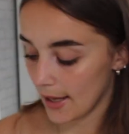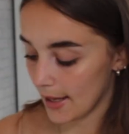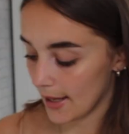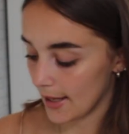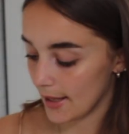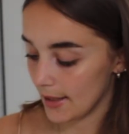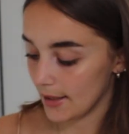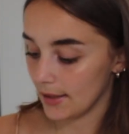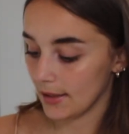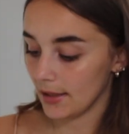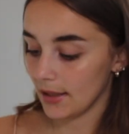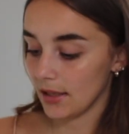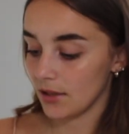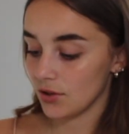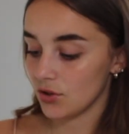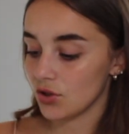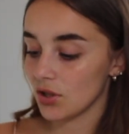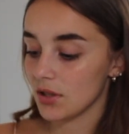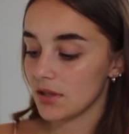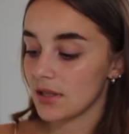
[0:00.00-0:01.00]
and
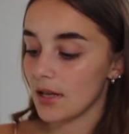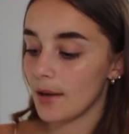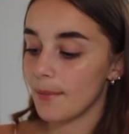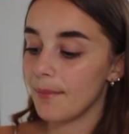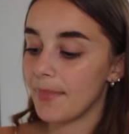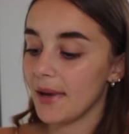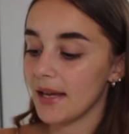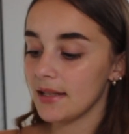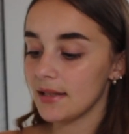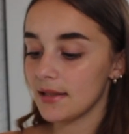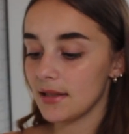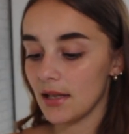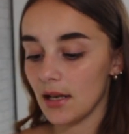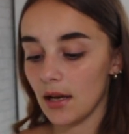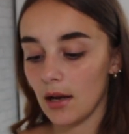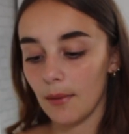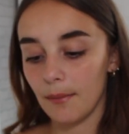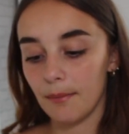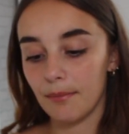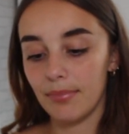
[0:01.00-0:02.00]
it's just a
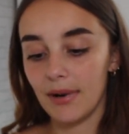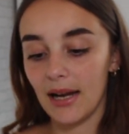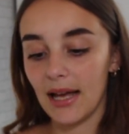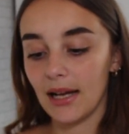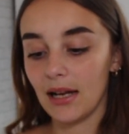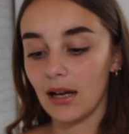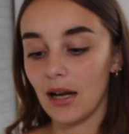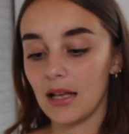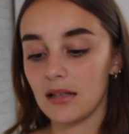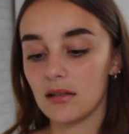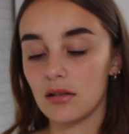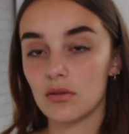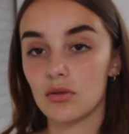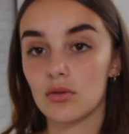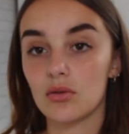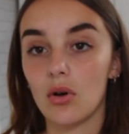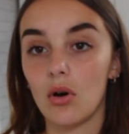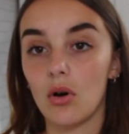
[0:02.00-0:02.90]
basic black lettuce